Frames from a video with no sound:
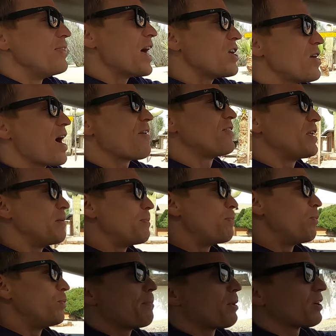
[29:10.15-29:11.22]
Now you have the
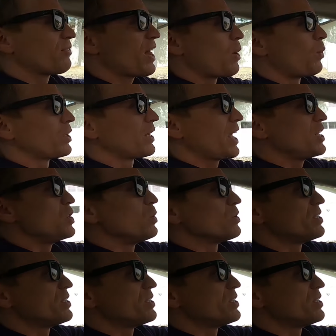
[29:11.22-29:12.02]
Butterfly Wonderland.